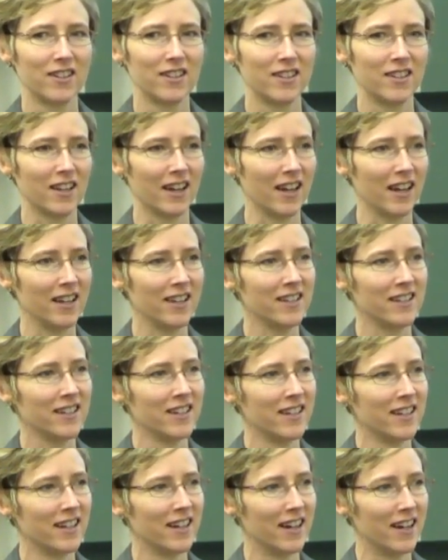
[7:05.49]
Okay,
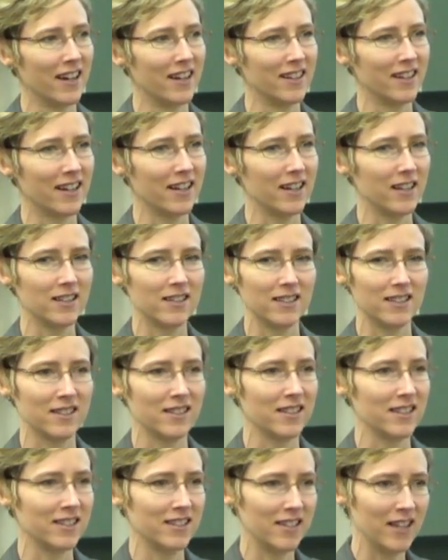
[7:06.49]
and then
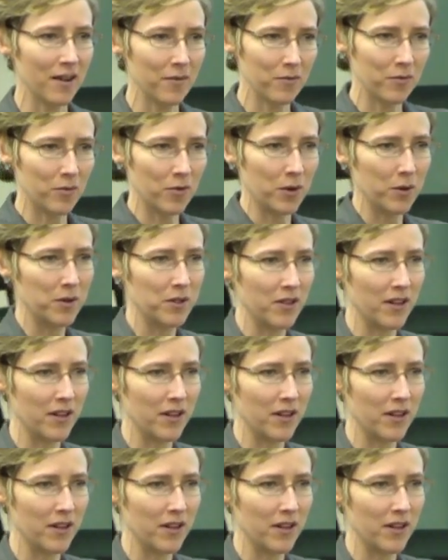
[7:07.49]
yep, what do we do